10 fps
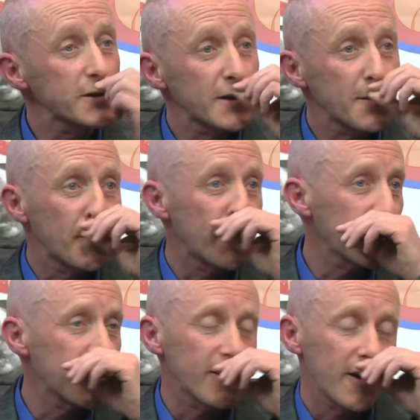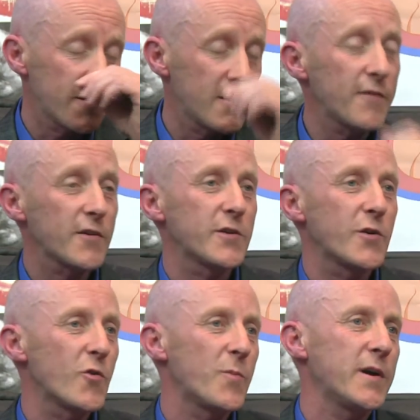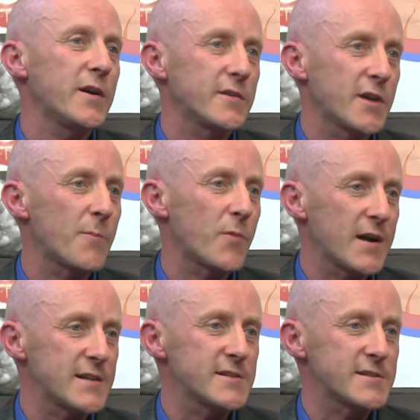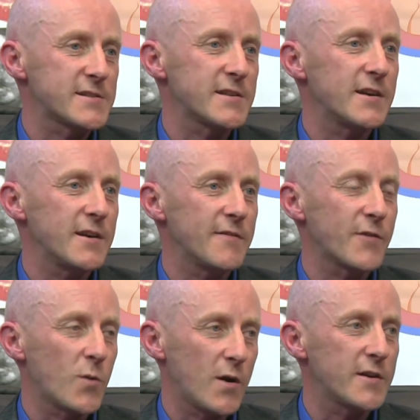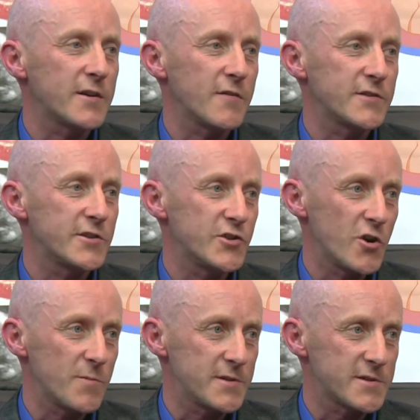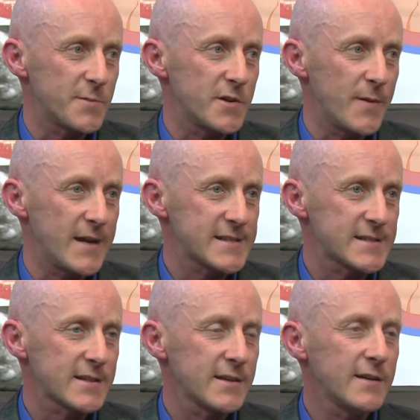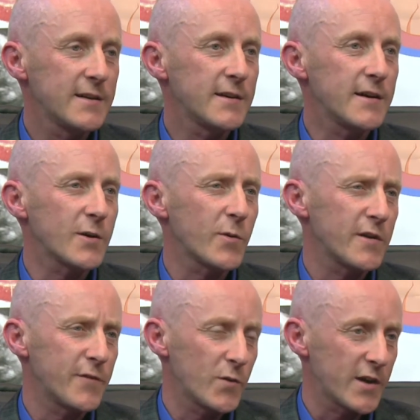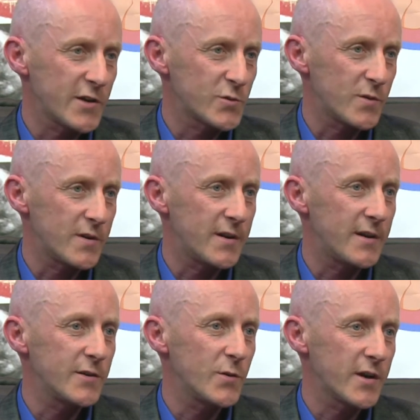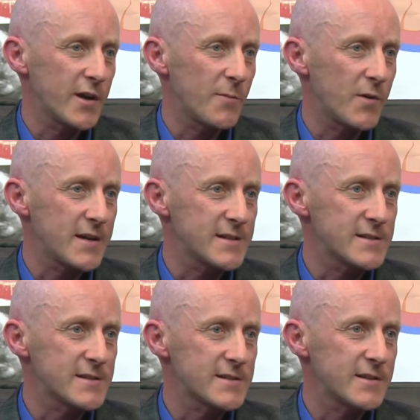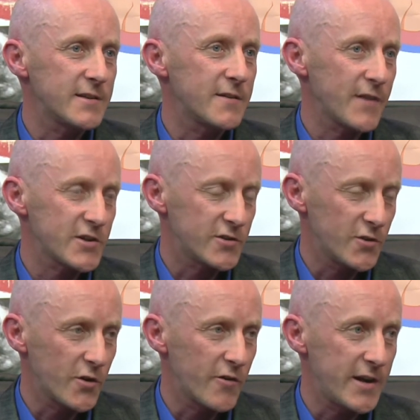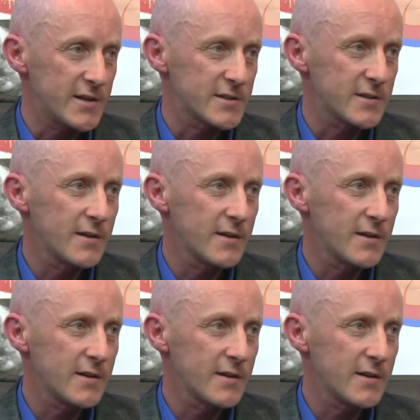of the an awful lot of the European top brands for quality. Obviously, the Germans being the best. Quite a few casual UK brands in the fashion younger end,